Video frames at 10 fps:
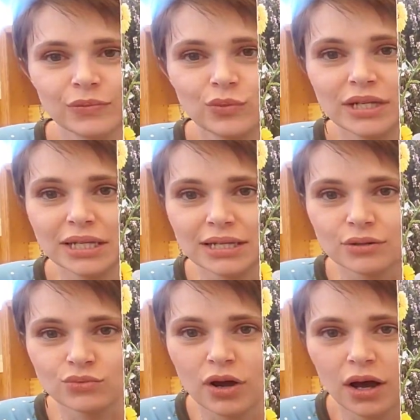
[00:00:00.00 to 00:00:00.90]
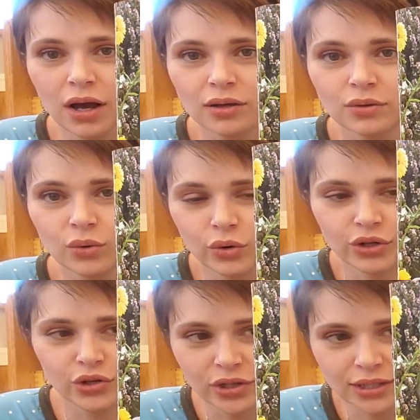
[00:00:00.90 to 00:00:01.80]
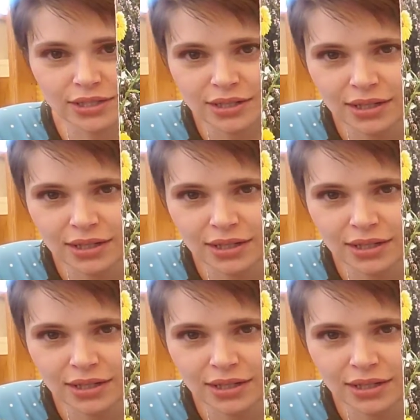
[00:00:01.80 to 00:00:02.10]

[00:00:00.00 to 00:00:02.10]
We eat it raw or cooked.